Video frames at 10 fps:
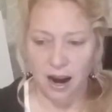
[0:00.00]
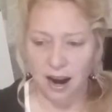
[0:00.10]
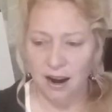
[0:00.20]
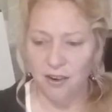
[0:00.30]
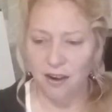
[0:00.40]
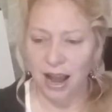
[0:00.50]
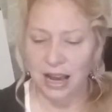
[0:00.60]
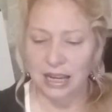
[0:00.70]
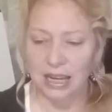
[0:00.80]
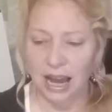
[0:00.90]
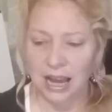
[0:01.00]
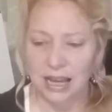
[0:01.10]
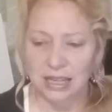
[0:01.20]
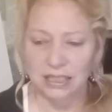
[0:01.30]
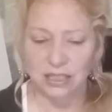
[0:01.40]
All right,
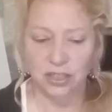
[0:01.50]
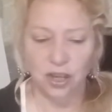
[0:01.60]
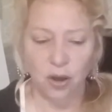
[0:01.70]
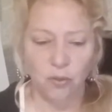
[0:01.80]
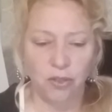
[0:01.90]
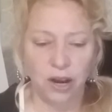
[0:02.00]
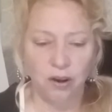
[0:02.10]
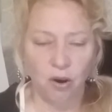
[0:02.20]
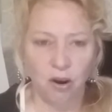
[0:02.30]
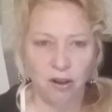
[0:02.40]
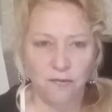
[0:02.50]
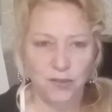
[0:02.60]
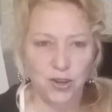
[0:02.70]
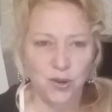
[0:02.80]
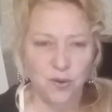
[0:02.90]
guys, so there are a
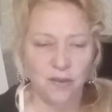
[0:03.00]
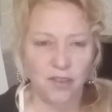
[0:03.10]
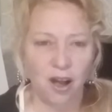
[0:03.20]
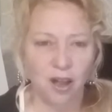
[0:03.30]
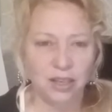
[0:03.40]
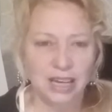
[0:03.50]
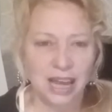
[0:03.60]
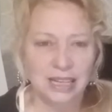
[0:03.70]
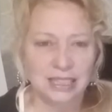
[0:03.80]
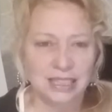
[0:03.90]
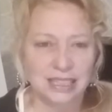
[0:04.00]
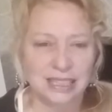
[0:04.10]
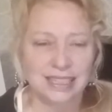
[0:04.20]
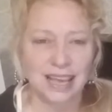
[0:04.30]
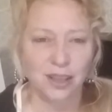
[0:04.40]
few of the holidays that's
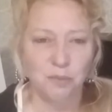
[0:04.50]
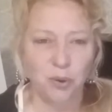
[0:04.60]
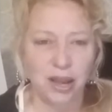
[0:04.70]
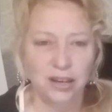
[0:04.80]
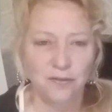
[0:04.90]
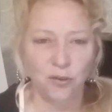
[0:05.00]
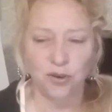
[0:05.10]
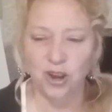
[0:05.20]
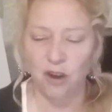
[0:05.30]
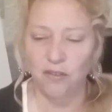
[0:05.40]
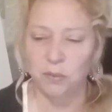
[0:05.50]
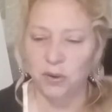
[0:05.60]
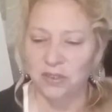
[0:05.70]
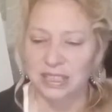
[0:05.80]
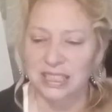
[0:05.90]
celebrated for
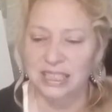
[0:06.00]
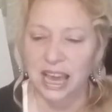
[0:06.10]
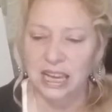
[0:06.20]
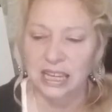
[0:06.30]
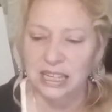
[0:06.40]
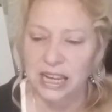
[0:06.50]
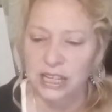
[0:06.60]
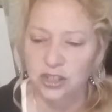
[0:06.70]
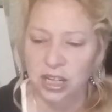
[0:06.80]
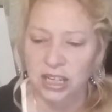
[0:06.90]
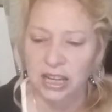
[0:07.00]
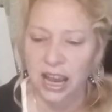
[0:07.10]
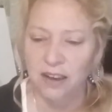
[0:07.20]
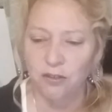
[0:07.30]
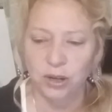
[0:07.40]
November the 2nd each and
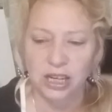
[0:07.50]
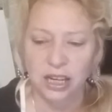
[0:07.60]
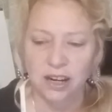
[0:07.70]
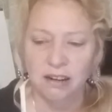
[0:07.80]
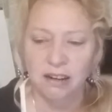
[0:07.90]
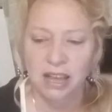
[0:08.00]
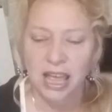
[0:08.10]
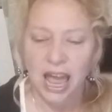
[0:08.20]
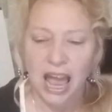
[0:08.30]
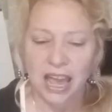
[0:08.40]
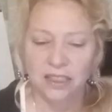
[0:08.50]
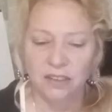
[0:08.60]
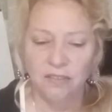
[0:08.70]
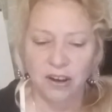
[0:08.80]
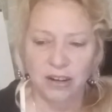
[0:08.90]
every year. And
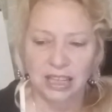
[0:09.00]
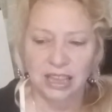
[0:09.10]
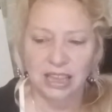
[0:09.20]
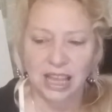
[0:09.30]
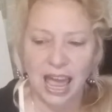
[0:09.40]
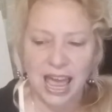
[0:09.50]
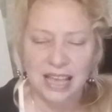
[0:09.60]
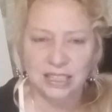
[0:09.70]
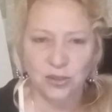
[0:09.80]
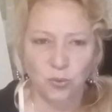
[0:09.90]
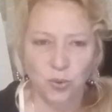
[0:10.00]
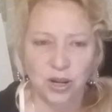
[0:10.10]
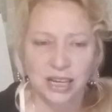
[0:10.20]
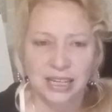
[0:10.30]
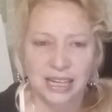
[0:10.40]
the very last
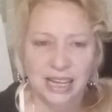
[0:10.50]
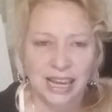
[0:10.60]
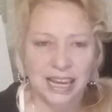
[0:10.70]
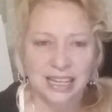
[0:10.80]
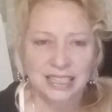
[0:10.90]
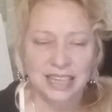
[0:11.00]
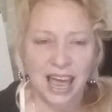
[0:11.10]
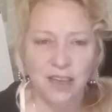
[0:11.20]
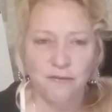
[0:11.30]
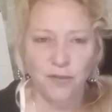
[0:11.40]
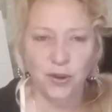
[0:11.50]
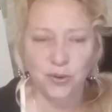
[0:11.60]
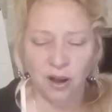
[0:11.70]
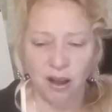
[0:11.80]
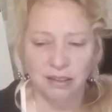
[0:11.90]
one is a
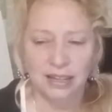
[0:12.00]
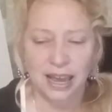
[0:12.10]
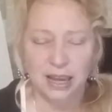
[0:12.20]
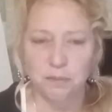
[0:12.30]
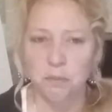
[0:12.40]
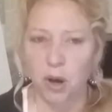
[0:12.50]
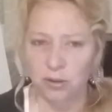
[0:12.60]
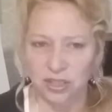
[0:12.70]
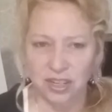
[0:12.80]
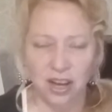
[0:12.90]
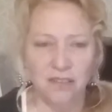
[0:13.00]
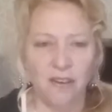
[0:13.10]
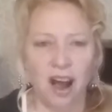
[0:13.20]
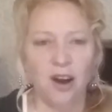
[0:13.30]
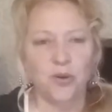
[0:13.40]
food holiday. Most
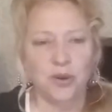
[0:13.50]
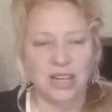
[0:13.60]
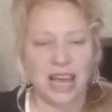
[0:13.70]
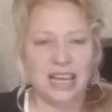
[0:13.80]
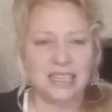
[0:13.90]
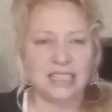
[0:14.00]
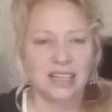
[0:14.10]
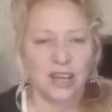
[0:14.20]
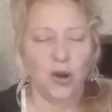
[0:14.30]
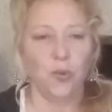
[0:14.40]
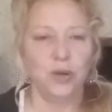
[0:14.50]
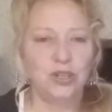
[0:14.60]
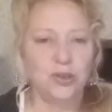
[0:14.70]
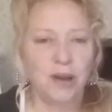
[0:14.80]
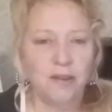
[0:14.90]
of our days, we
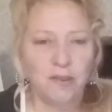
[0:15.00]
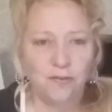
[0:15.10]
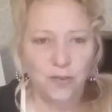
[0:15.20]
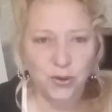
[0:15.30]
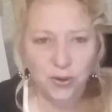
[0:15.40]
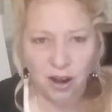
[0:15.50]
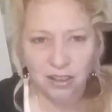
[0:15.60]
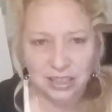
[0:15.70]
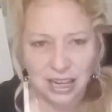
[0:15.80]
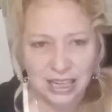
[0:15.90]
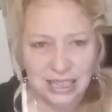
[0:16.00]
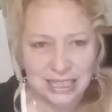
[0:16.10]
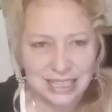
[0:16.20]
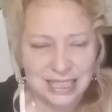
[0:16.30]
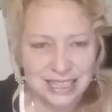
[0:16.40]
do have a food holiday
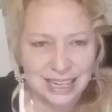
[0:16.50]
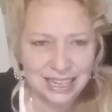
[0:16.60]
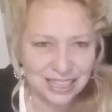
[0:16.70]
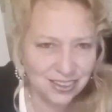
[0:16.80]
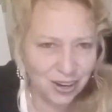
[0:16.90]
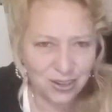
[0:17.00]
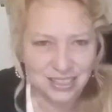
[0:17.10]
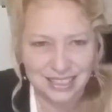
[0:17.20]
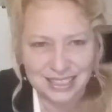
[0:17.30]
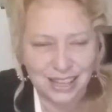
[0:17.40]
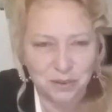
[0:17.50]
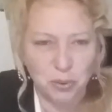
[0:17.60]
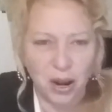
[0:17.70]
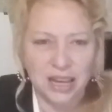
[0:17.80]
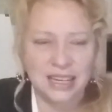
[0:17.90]
that's stuck in there and
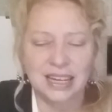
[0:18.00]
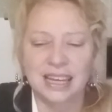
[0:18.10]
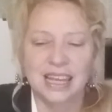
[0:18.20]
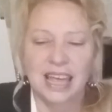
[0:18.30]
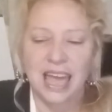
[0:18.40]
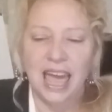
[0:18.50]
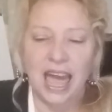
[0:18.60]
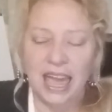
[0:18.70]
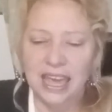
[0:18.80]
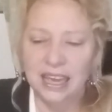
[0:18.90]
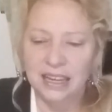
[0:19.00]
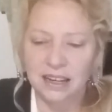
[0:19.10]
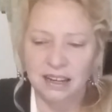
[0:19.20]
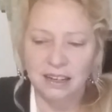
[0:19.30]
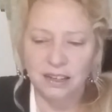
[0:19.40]
celebrated.
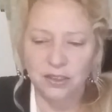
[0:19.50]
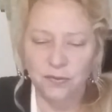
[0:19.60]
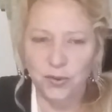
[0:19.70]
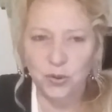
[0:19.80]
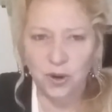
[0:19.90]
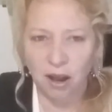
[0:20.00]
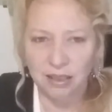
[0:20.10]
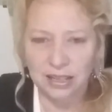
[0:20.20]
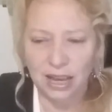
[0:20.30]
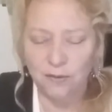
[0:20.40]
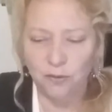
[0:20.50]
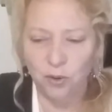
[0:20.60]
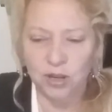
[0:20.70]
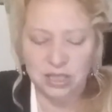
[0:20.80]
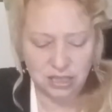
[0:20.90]
And the food holiday
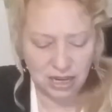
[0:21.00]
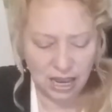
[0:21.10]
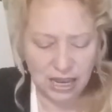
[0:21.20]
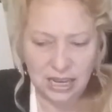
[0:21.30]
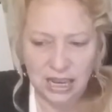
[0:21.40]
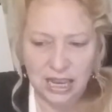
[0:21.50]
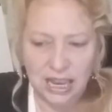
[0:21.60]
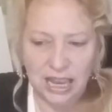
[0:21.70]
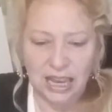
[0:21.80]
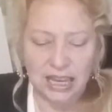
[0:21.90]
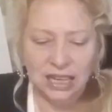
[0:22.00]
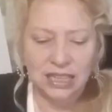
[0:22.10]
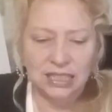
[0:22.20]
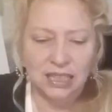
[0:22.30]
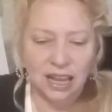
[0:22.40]
for today
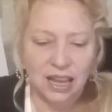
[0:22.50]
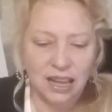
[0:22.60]
is